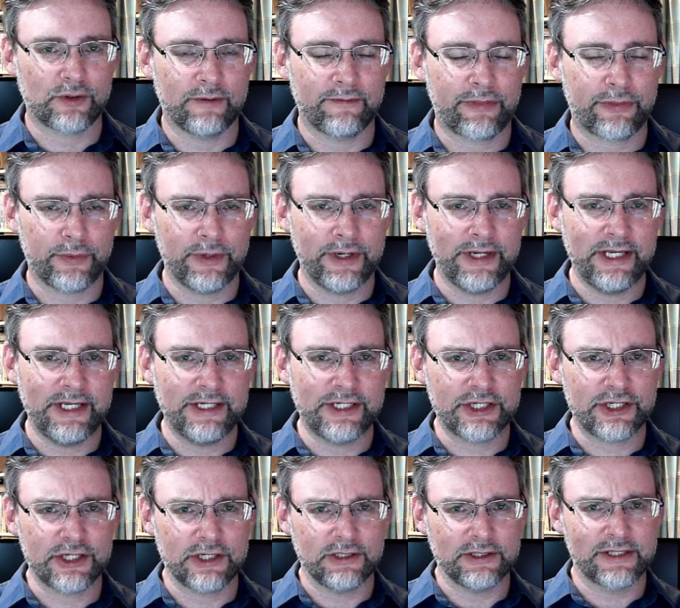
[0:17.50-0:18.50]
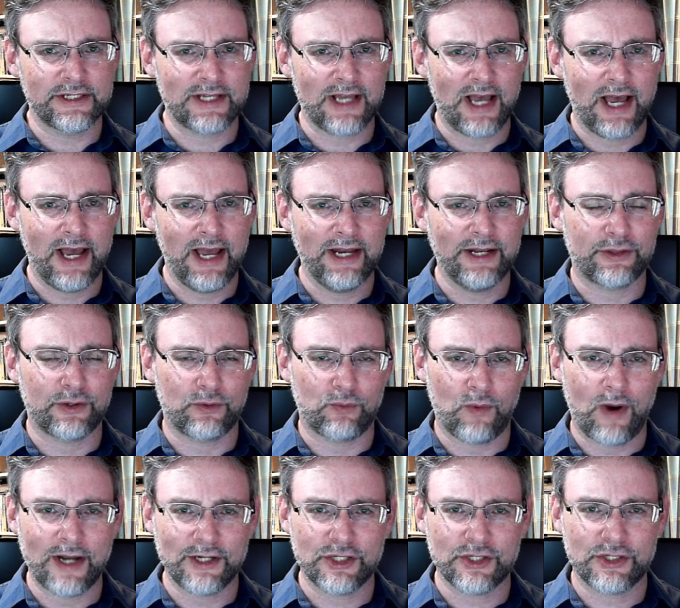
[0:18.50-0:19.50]
of 3D Digital Design at the
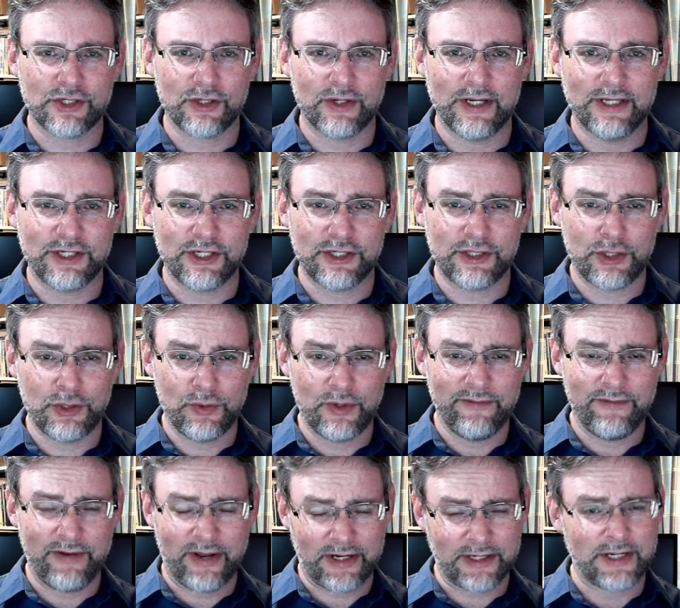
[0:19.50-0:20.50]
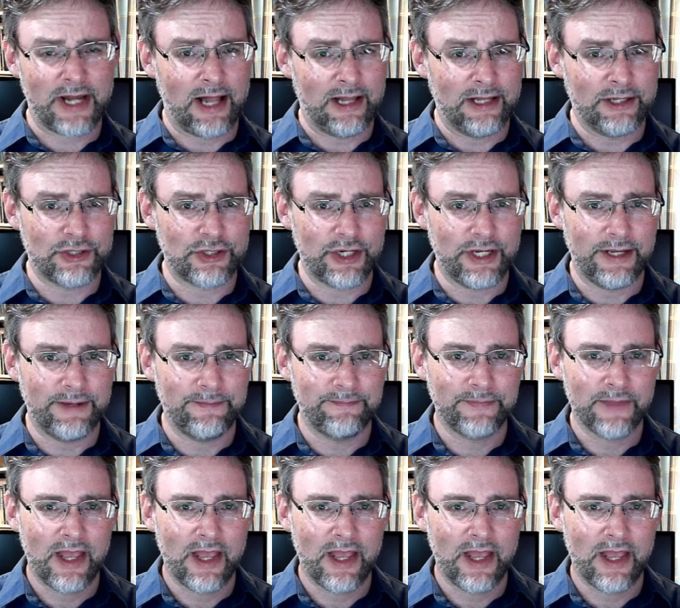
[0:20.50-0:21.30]
Rochester Institute of Technology.